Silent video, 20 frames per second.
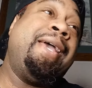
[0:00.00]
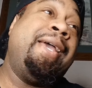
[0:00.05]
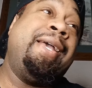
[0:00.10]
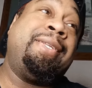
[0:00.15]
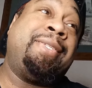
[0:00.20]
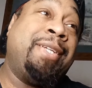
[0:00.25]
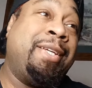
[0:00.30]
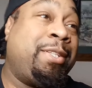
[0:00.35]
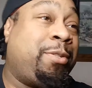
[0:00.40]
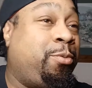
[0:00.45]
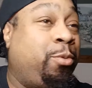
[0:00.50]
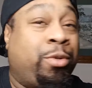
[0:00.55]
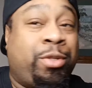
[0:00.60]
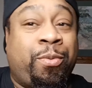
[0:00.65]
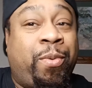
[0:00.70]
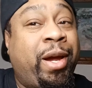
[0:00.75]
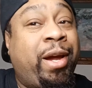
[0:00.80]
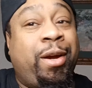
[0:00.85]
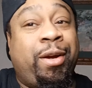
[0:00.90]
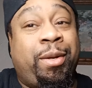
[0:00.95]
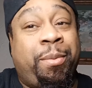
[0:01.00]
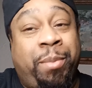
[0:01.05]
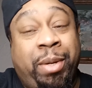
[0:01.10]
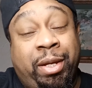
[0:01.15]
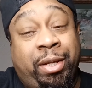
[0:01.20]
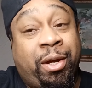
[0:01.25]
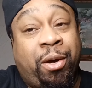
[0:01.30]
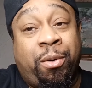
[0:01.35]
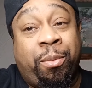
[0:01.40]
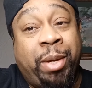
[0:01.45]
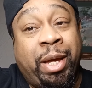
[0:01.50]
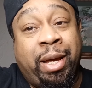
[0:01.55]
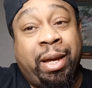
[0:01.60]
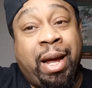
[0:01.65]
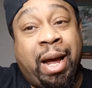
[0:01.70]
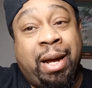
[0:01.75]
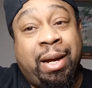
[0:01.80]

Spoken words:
It just was weird to me, though, man.